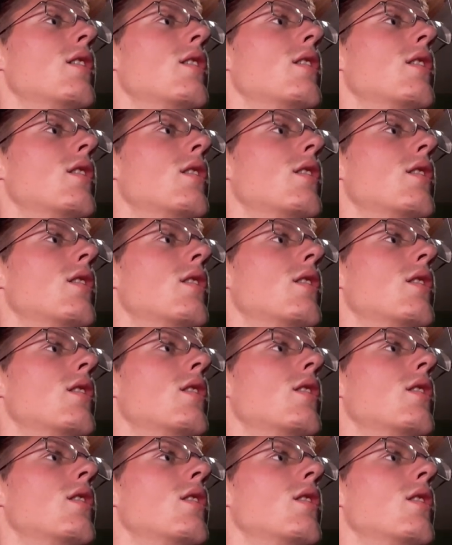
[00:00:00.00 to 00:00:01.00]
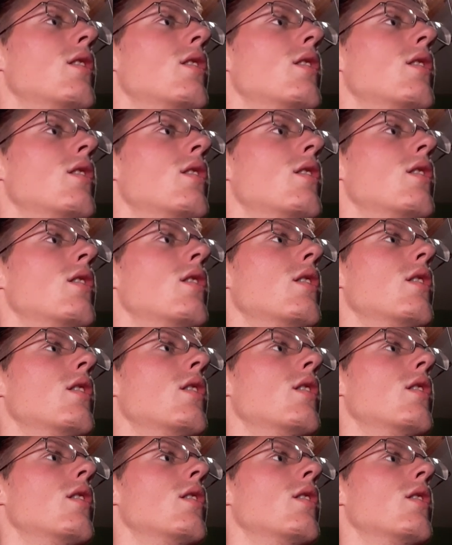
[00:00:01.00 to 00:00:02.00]

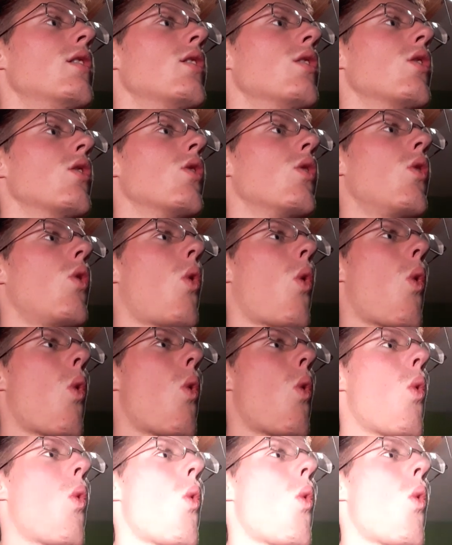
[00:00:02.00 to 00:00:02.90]
(no one is talking)